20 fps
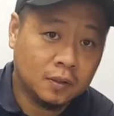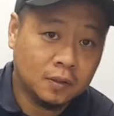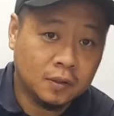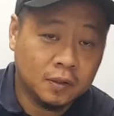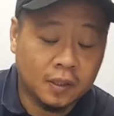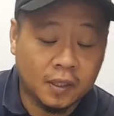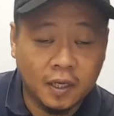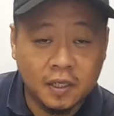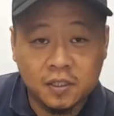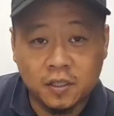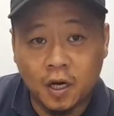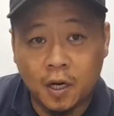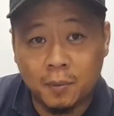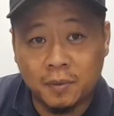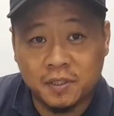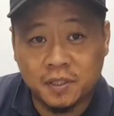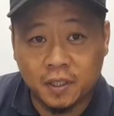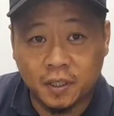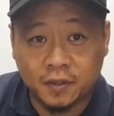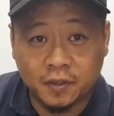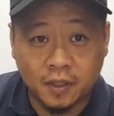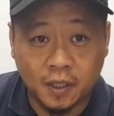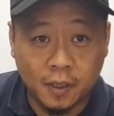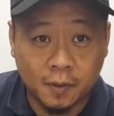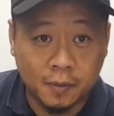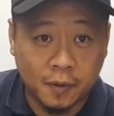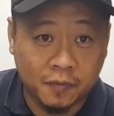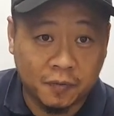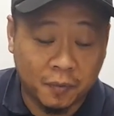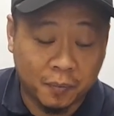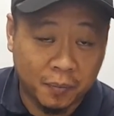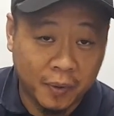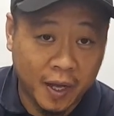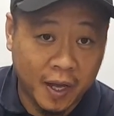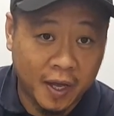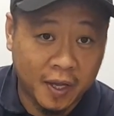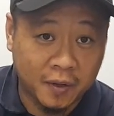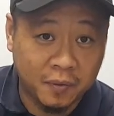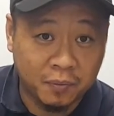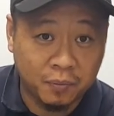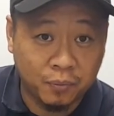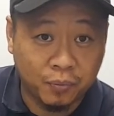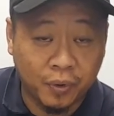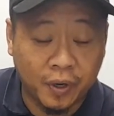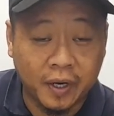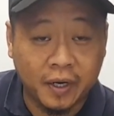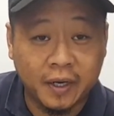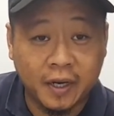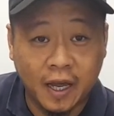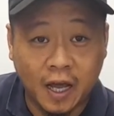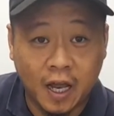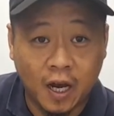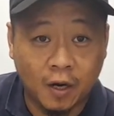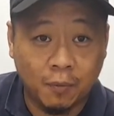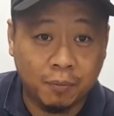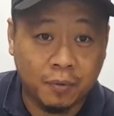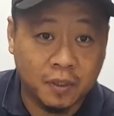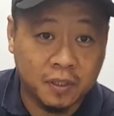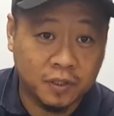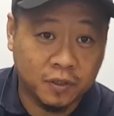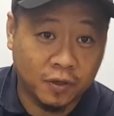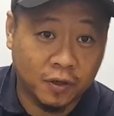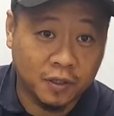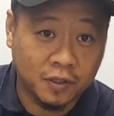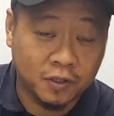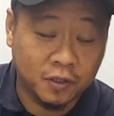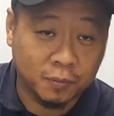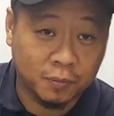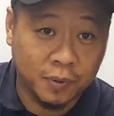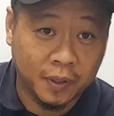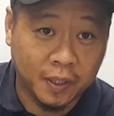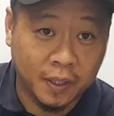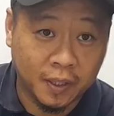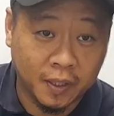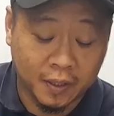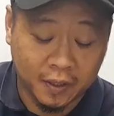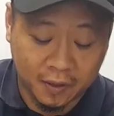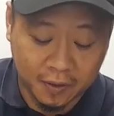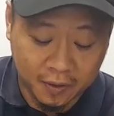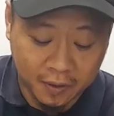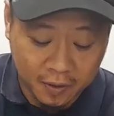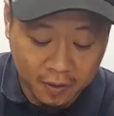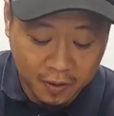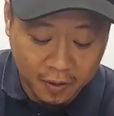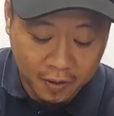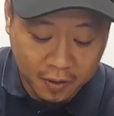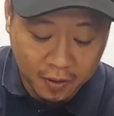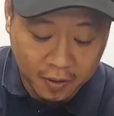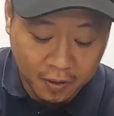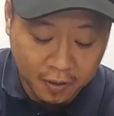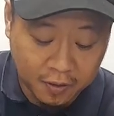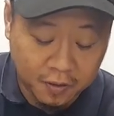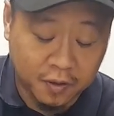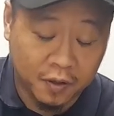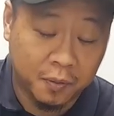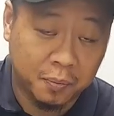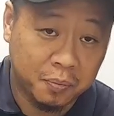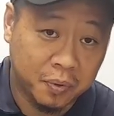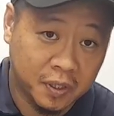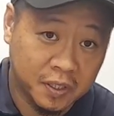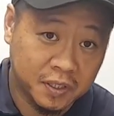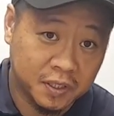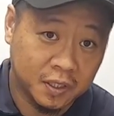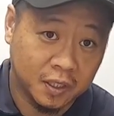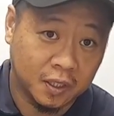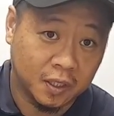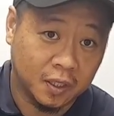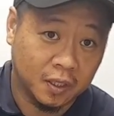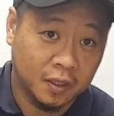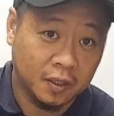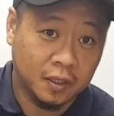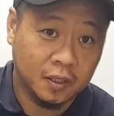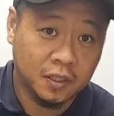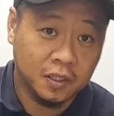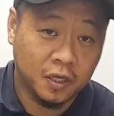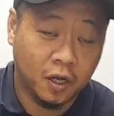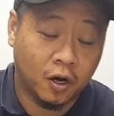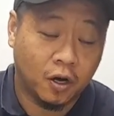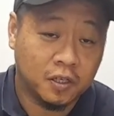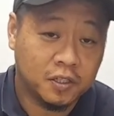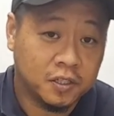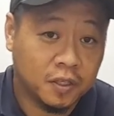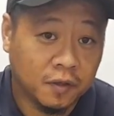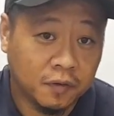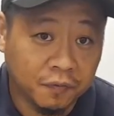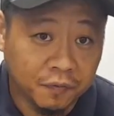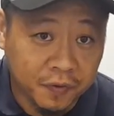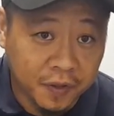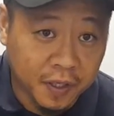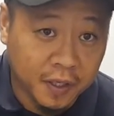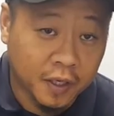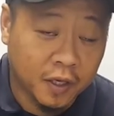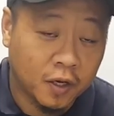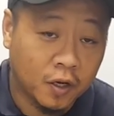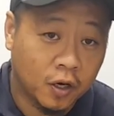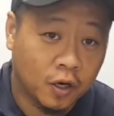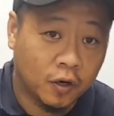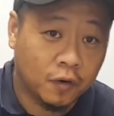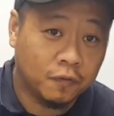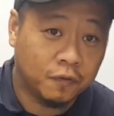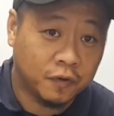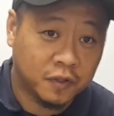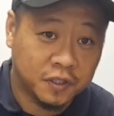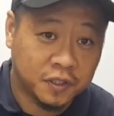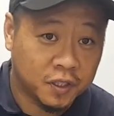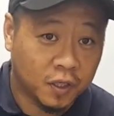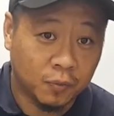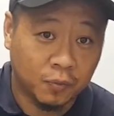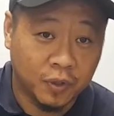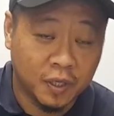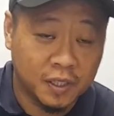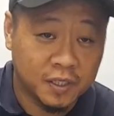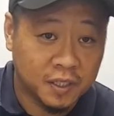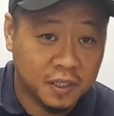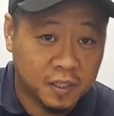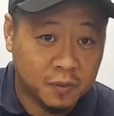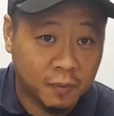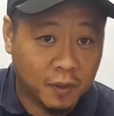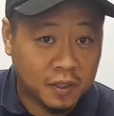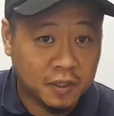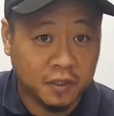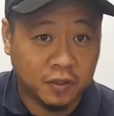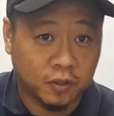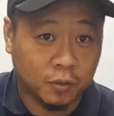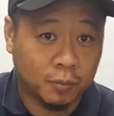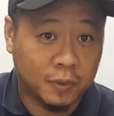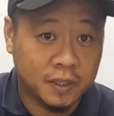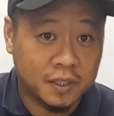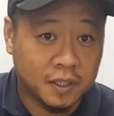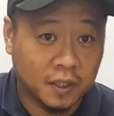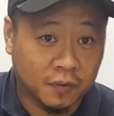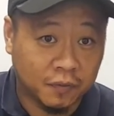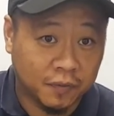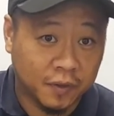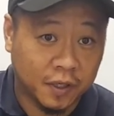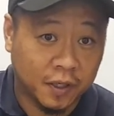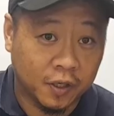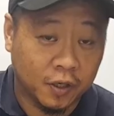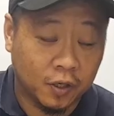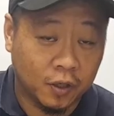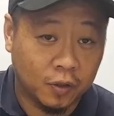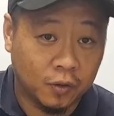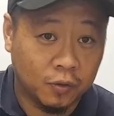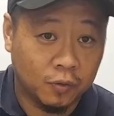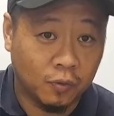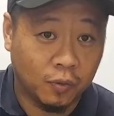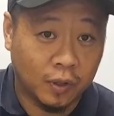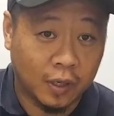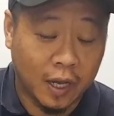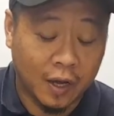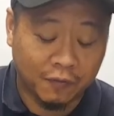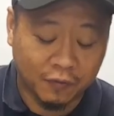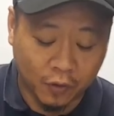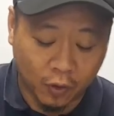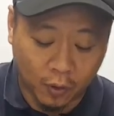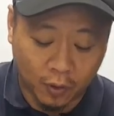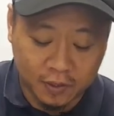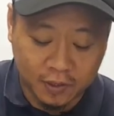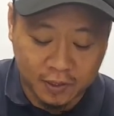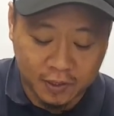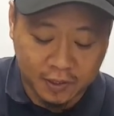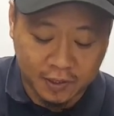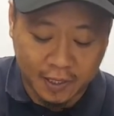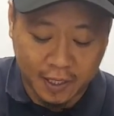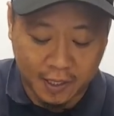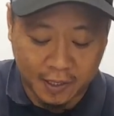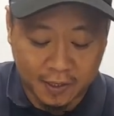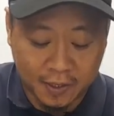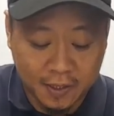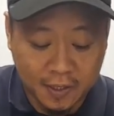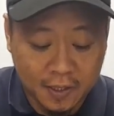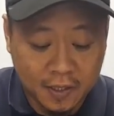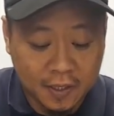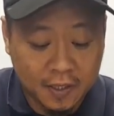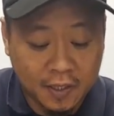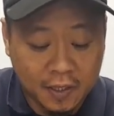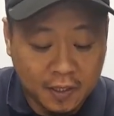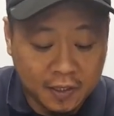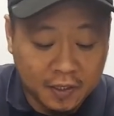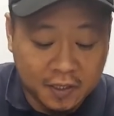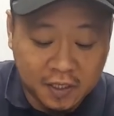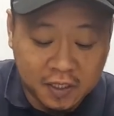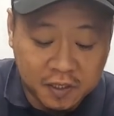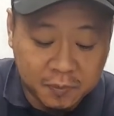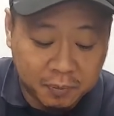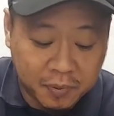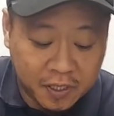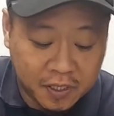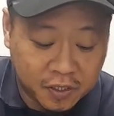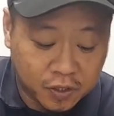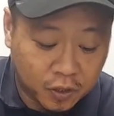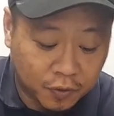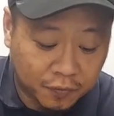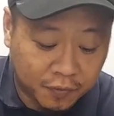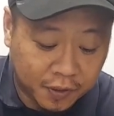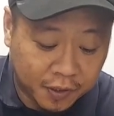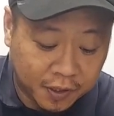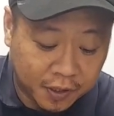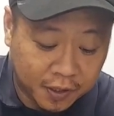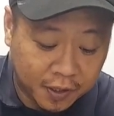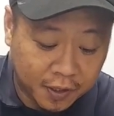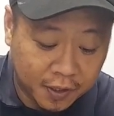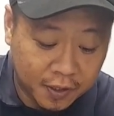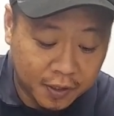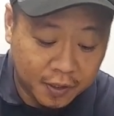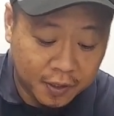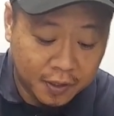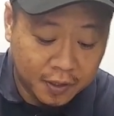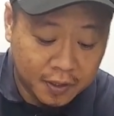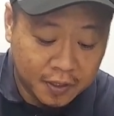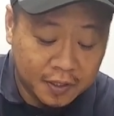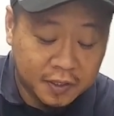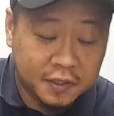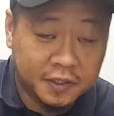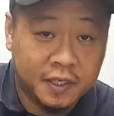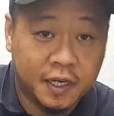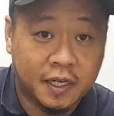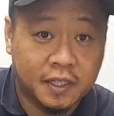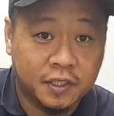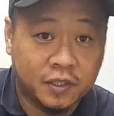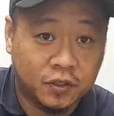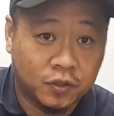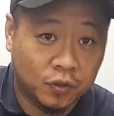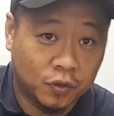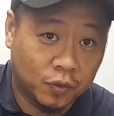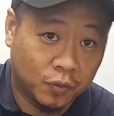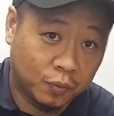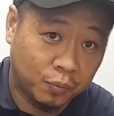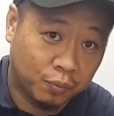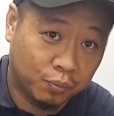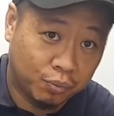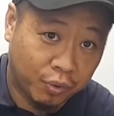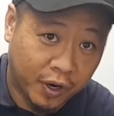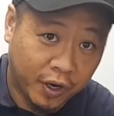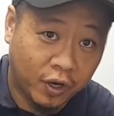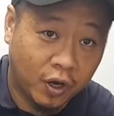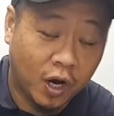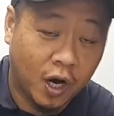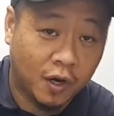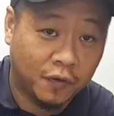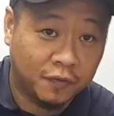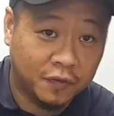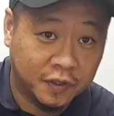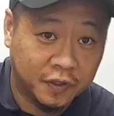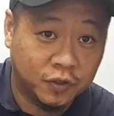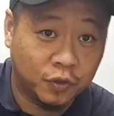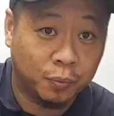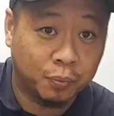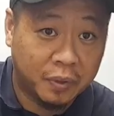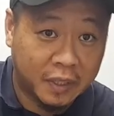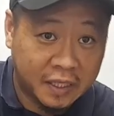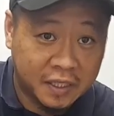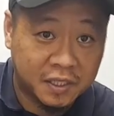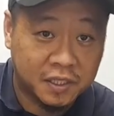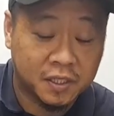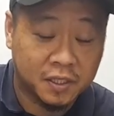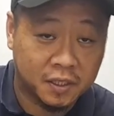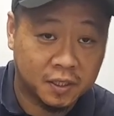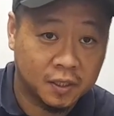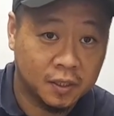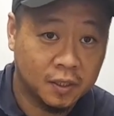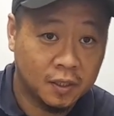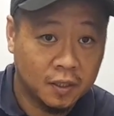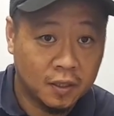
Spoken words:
The next common symptom of a bad brake caliper is going to be your piston. On some vehicle, for some reason, especially domestic vehicle, what I have noticed is that this piece over here tends to break off into pieces.